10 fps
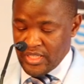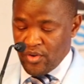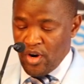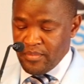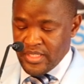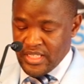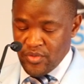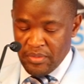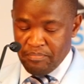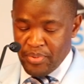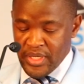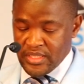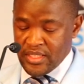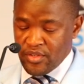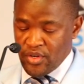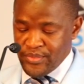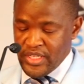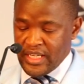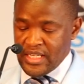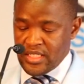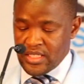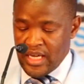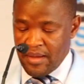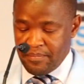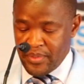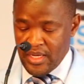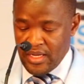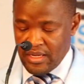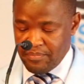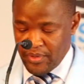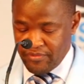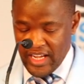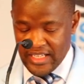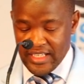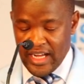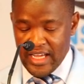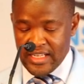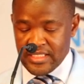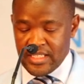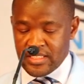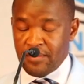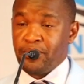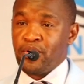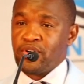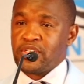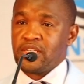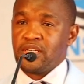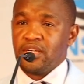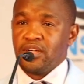The committee will bridge the communication gap and provide guidance and support